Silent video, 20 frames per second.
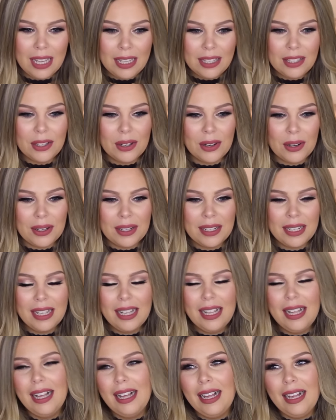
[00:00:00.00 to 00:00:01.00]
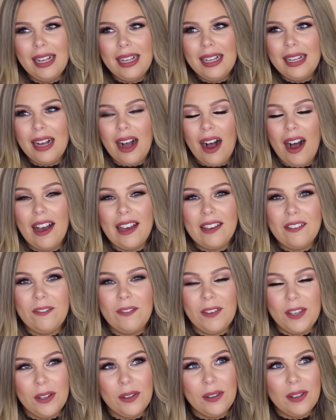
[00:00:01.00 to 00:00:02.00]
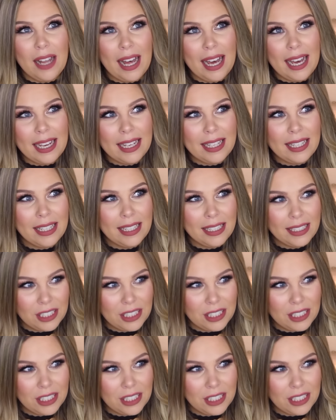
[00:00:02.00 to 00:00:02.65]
you know, I feel like